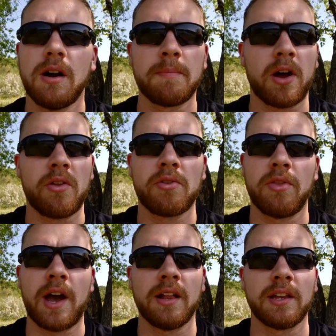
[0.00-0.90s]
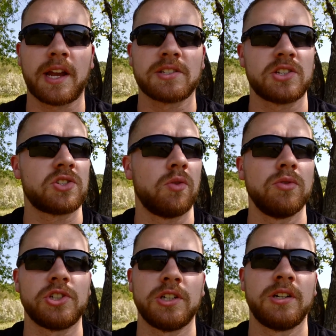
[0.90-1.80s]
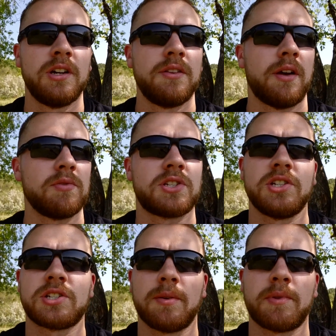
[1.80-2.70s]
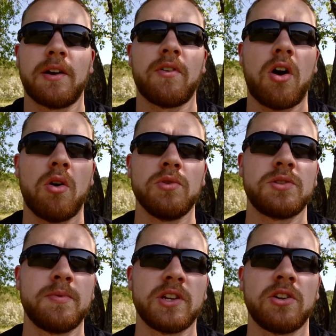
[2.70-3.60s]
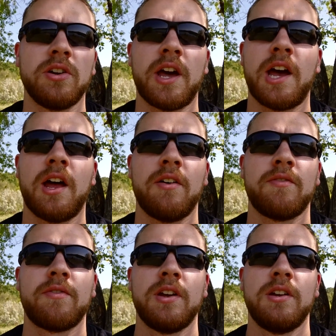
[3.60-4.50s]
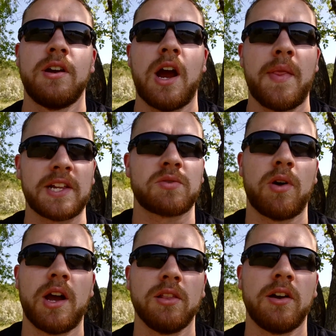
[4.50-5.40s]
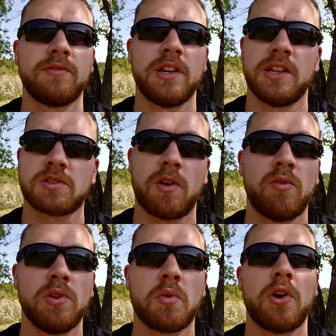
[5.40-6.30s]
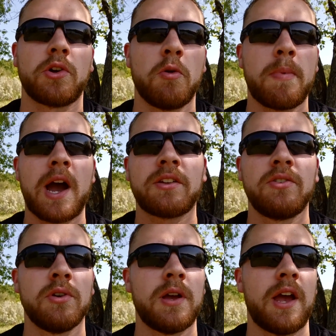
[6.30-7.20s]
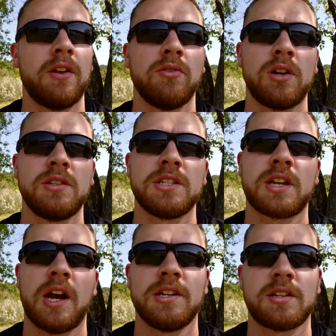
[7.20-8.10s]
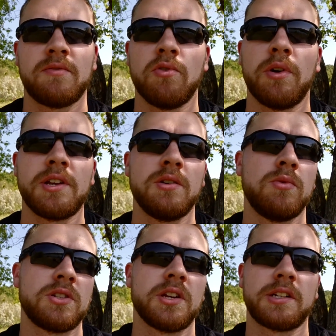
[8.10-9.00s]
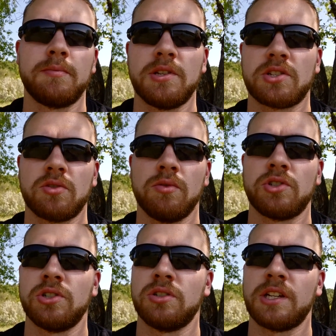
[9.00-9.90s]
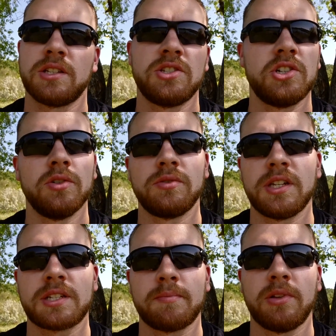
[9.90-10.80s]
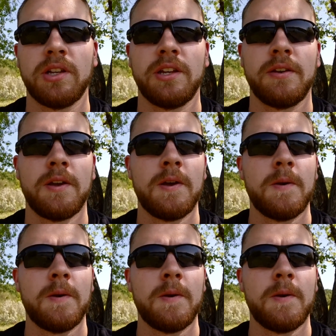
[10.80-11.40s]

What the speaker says: But other than that, like as a soldier, that was just something I've always been good at. And that's why I loved it, and that's why I really wanted to go back to it. And a lot of these guys have no idea what it's like to be a soldier, like zero discipline,